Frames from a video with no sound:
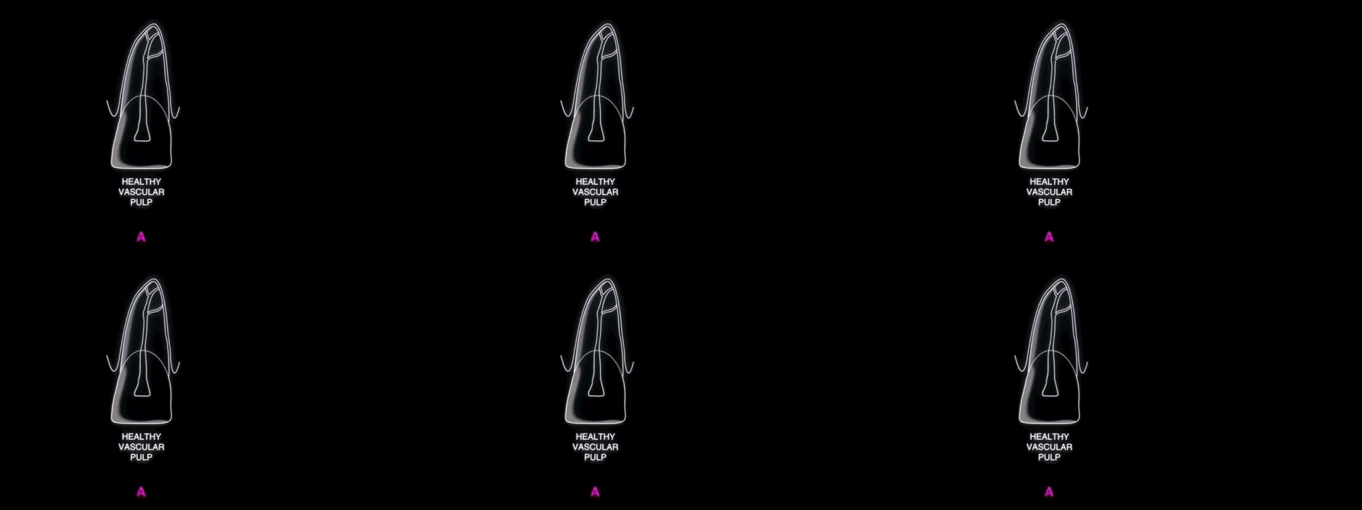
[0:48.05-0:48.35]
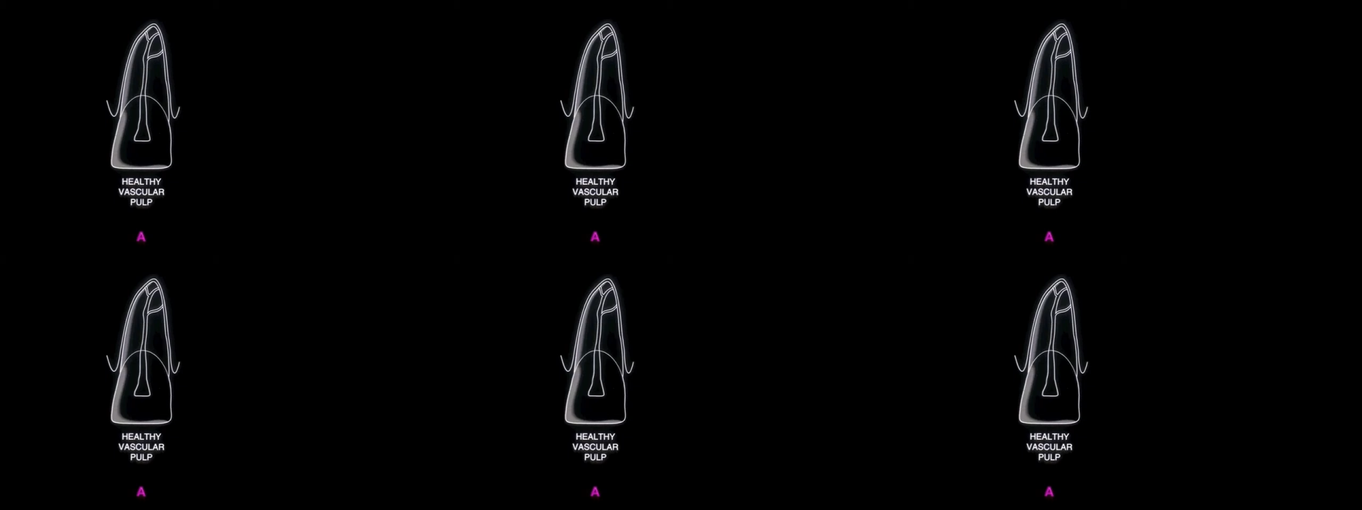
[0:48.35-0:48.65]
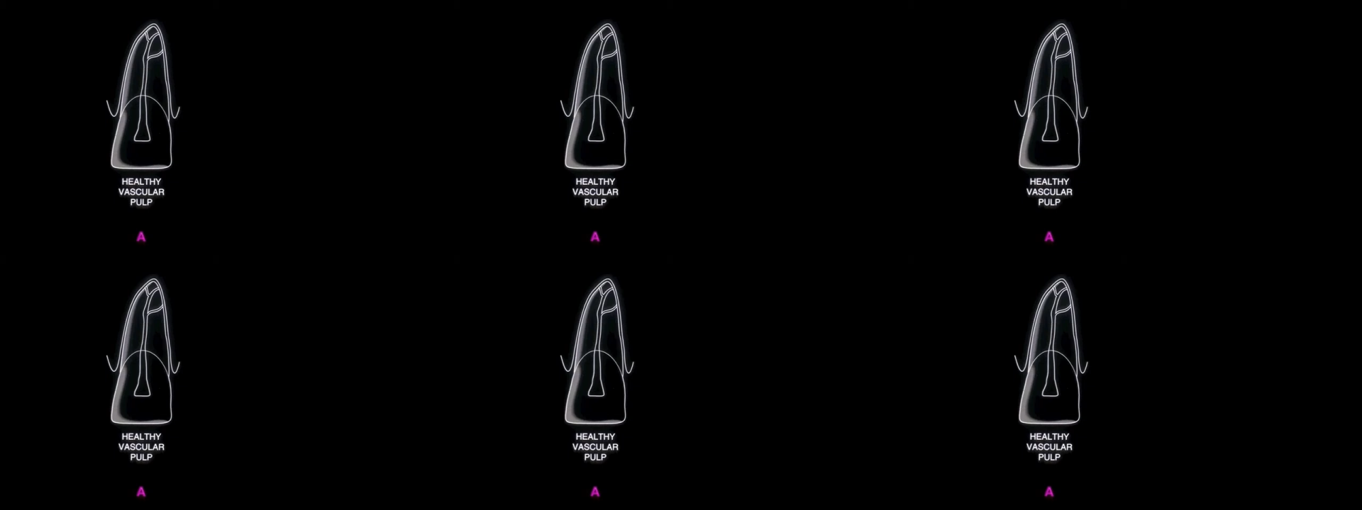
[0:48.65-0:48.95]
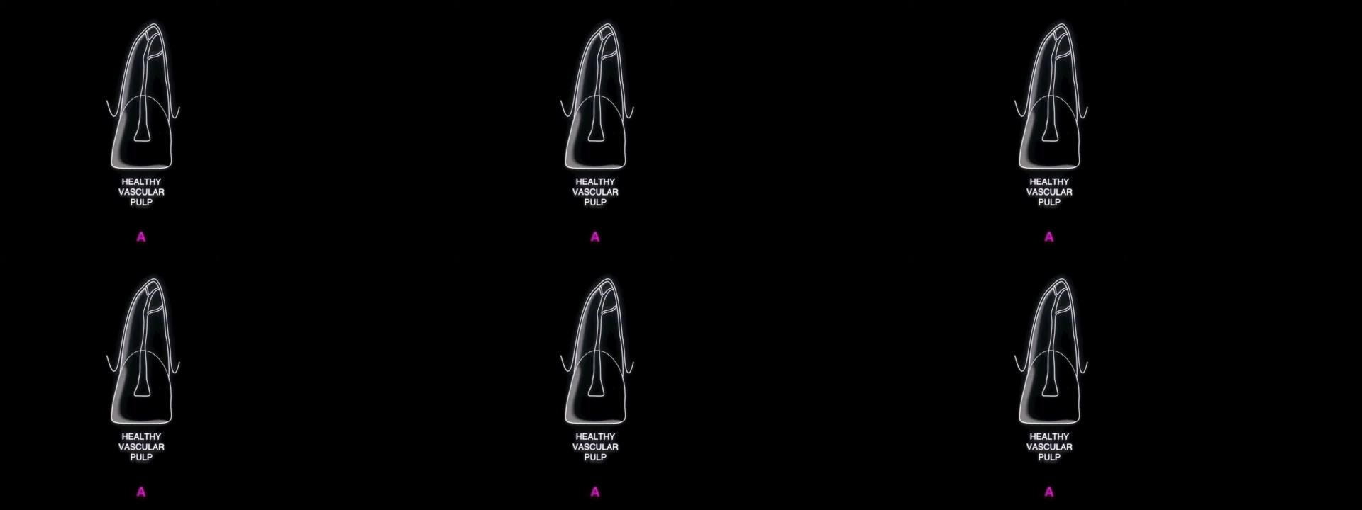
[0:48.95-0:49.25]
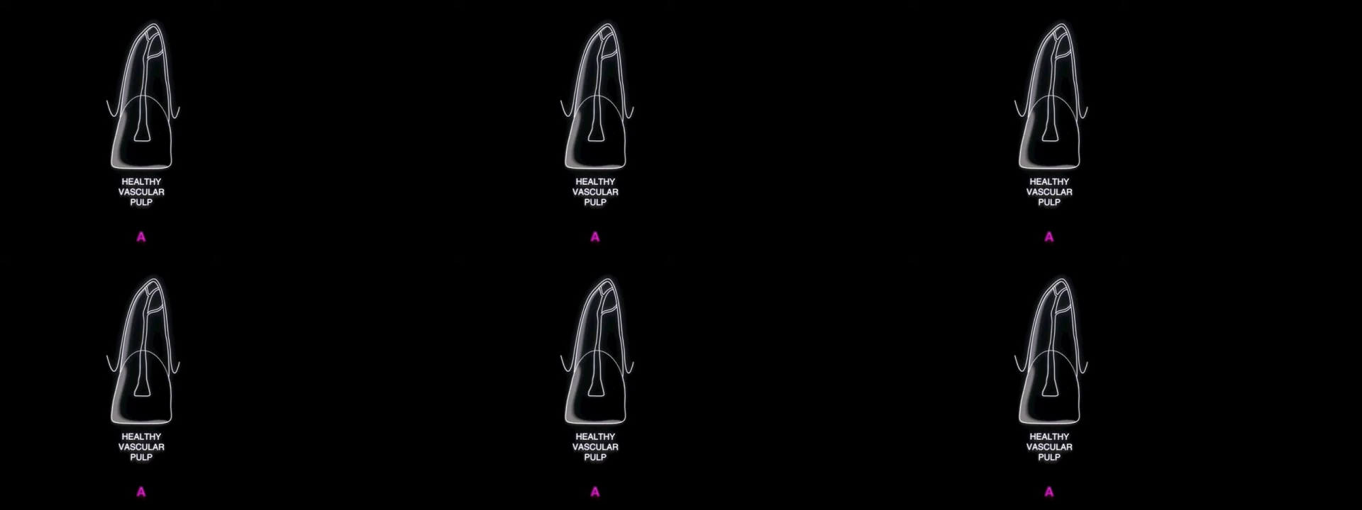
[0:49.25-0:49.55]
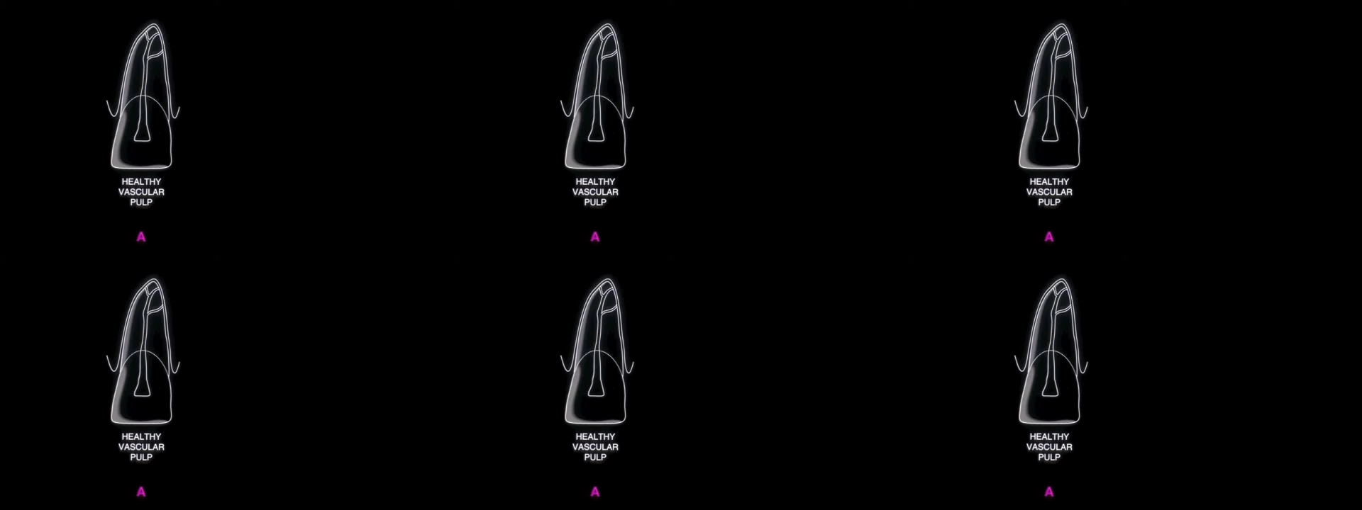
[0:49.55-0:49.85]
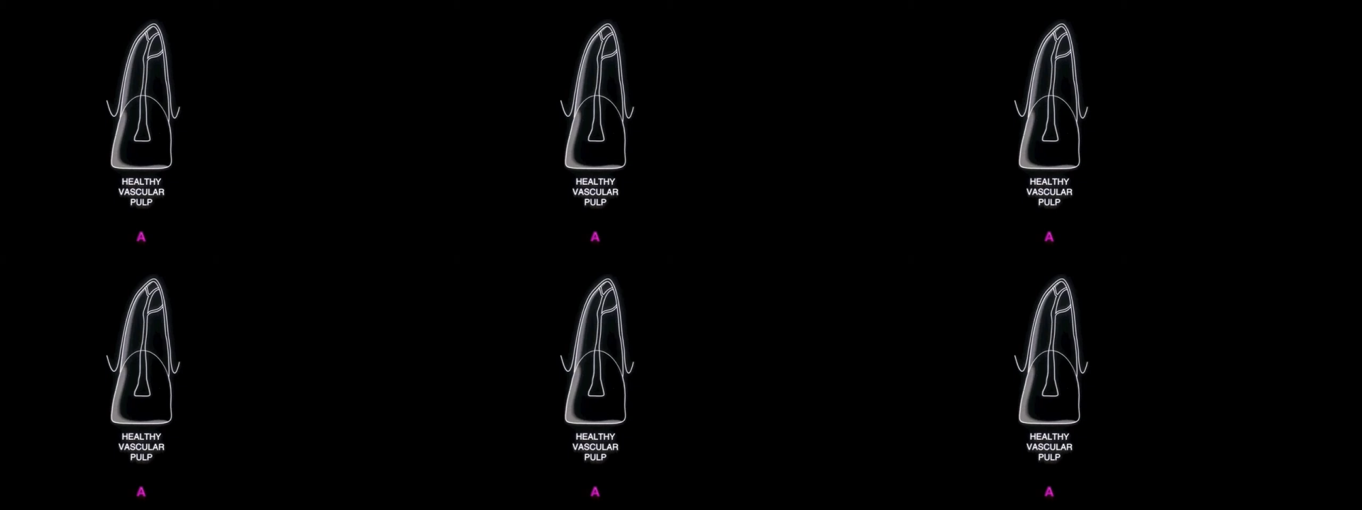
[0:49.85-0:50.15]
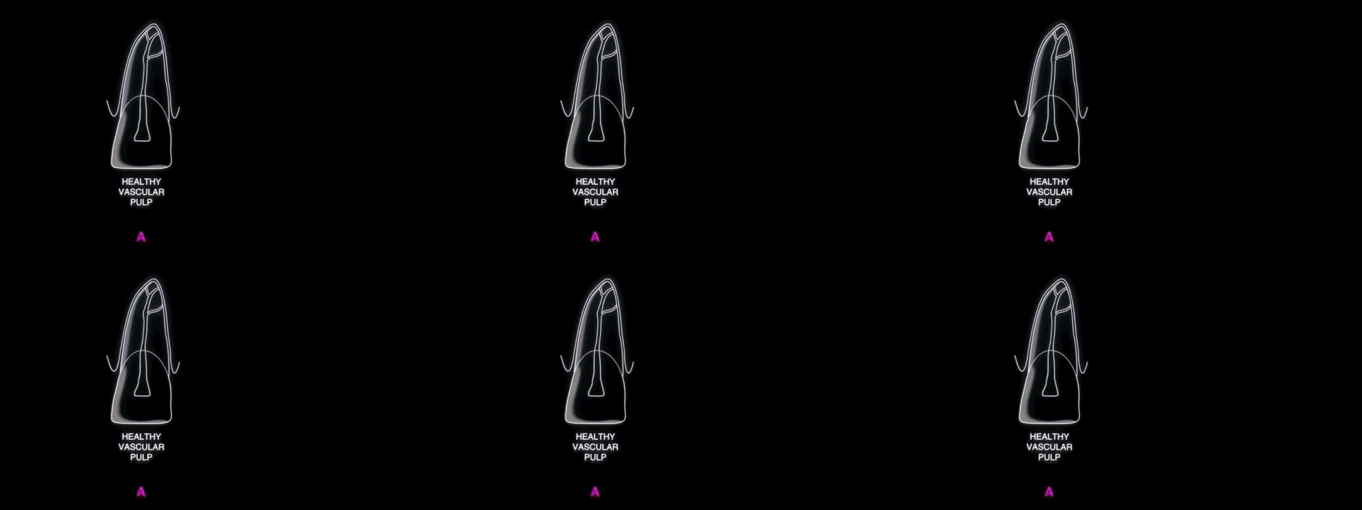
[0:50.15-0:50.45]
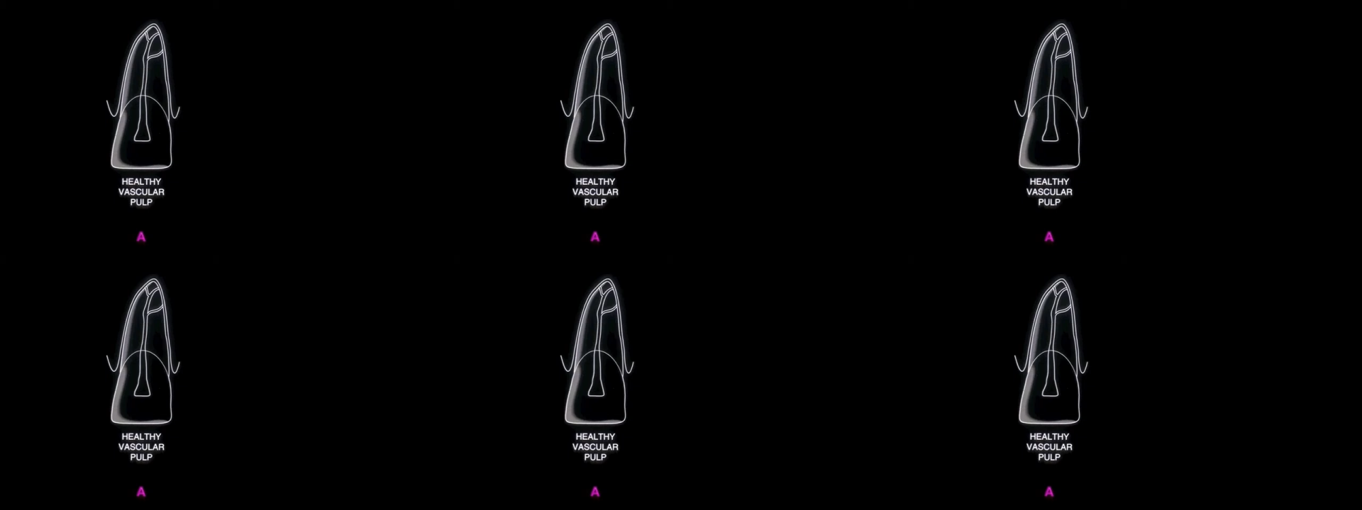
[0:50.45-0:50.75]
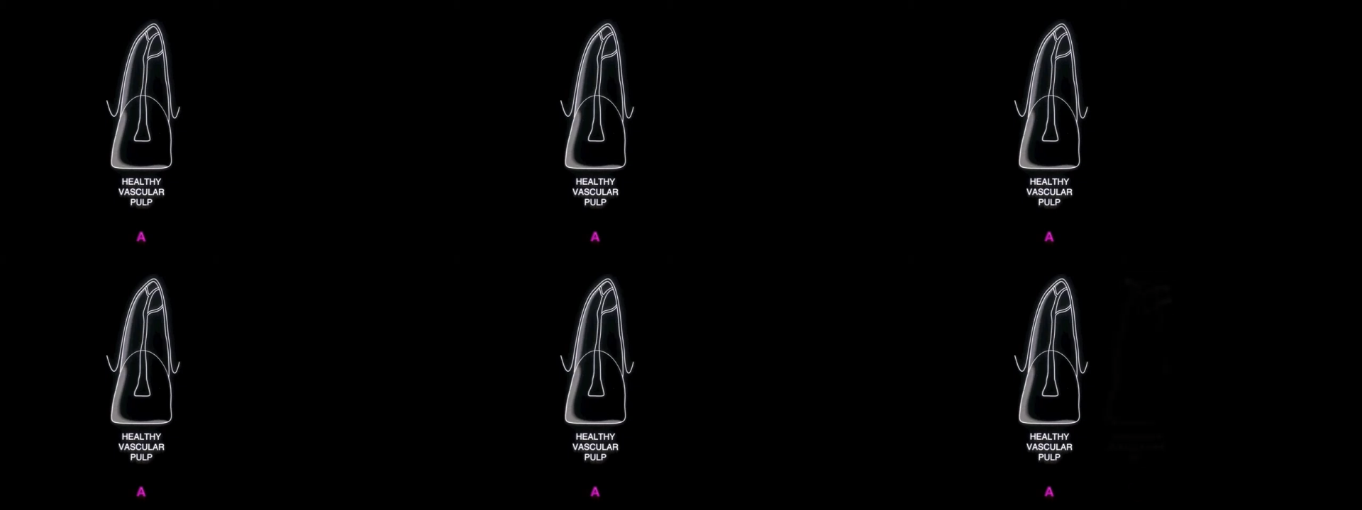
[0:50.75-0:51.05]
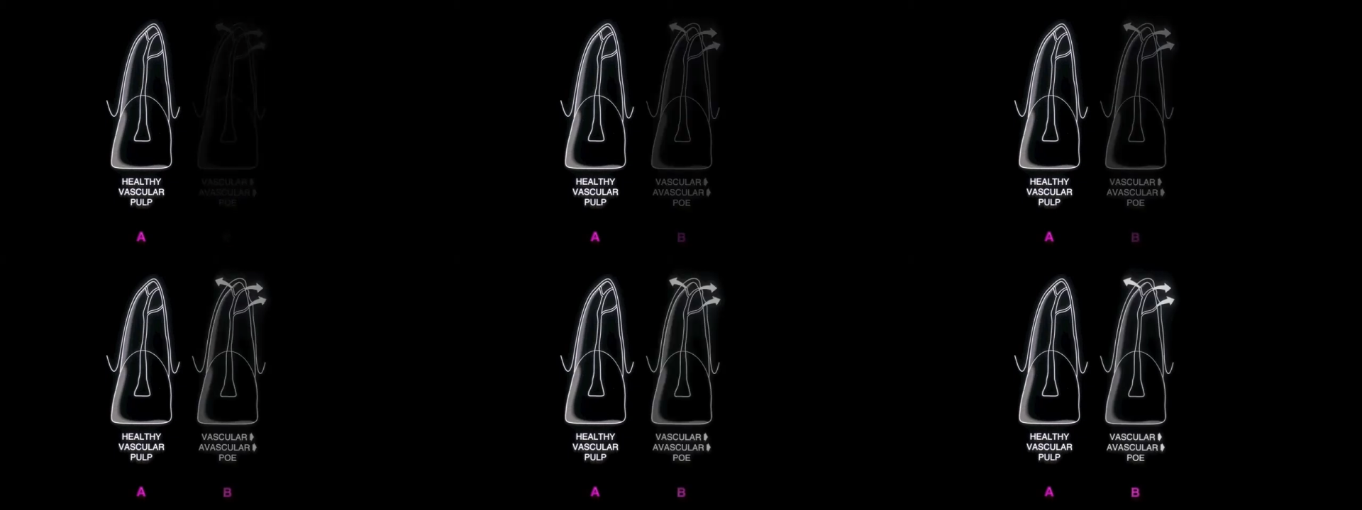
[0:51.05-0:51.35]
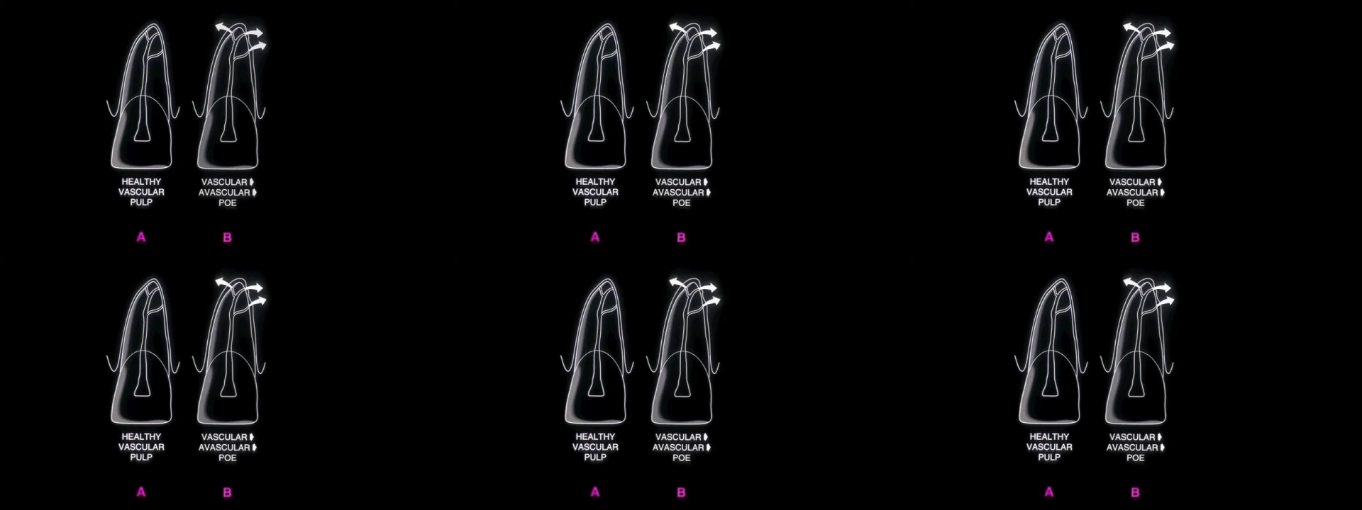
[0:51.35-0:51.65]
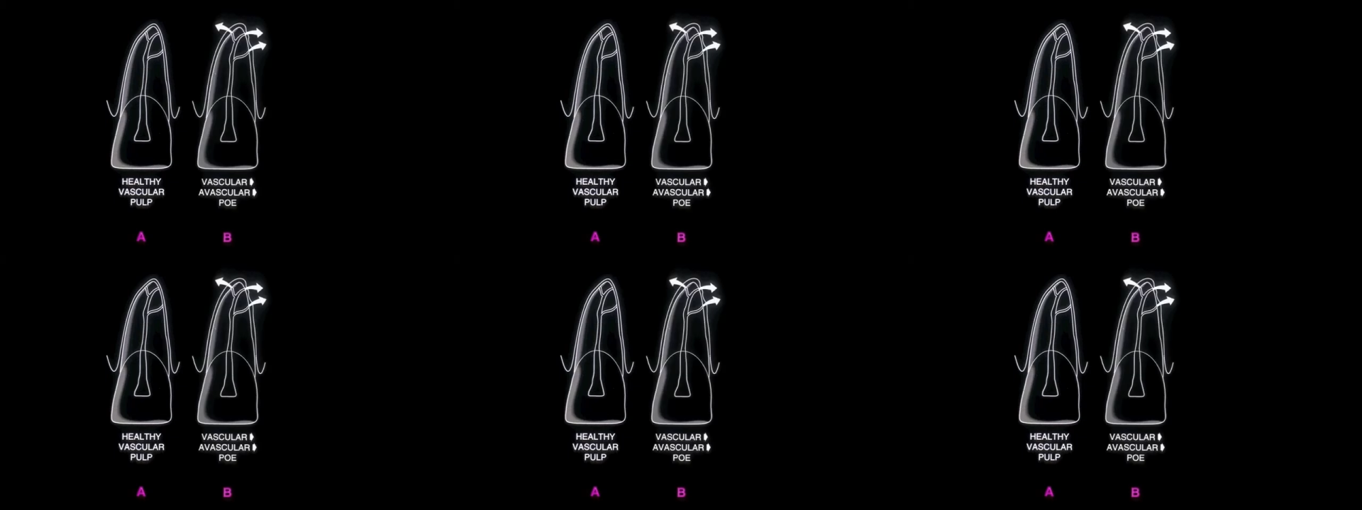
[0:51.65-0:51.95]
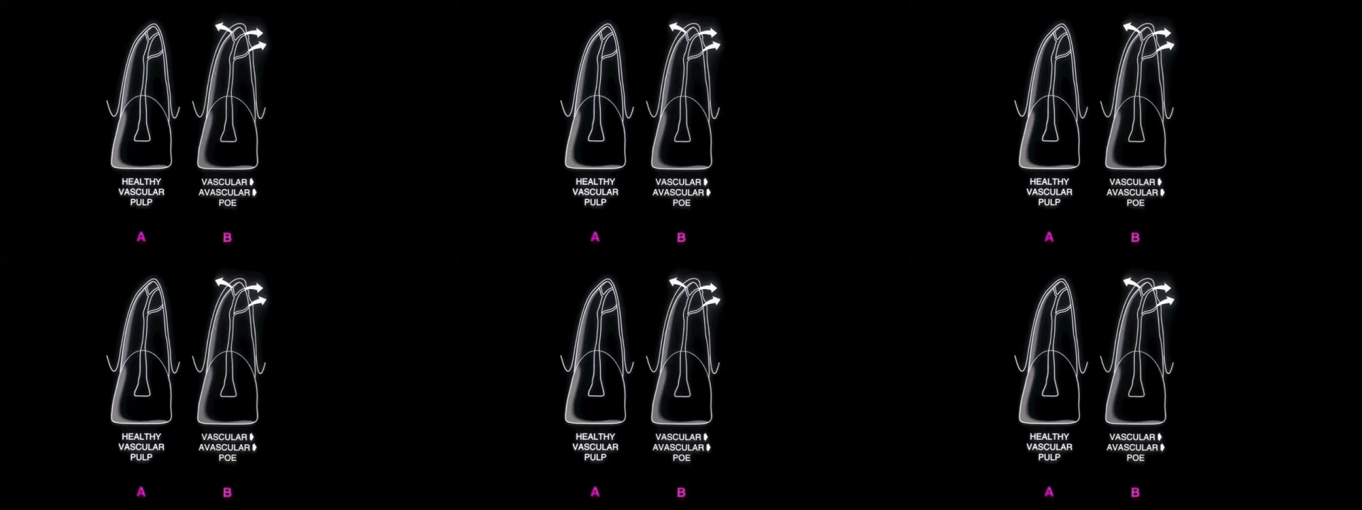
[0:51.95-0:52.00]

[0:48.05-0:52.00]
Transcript: (no speaker visible)